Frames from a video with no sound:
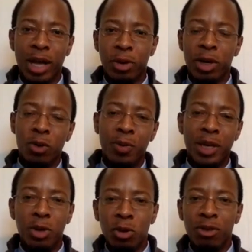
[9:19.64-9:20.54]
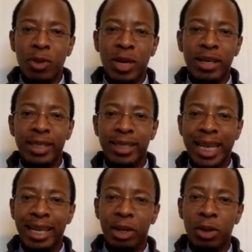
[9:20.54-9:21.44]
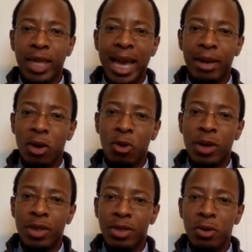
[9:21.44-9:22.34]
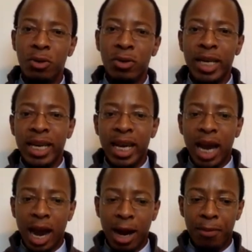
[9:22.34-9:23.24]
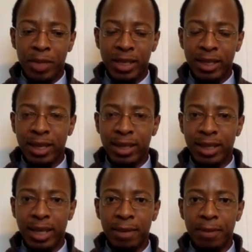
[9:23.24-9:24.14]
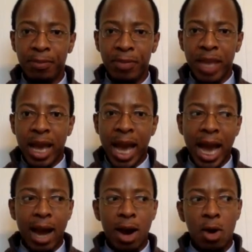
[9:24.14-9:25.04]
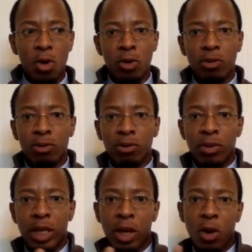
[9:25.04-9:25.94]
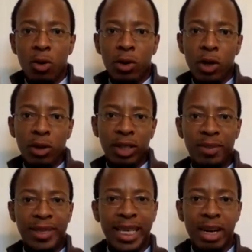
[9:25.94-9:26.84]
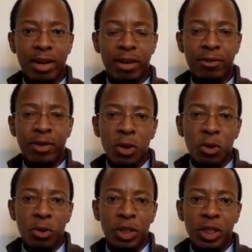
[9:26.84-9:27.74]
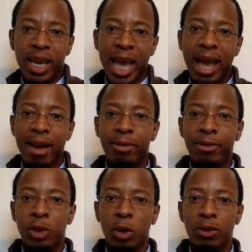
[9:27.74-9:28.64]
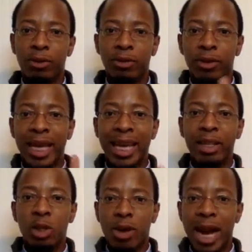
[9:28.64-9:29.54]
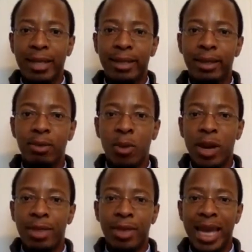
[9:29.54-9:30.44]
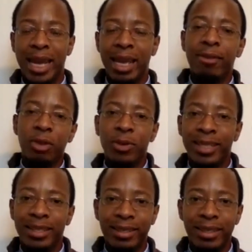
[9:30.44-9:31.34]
thought it would be cool if we could just end on that note with you discussing how, you know, your libertarian views have sort of interacted with and influenced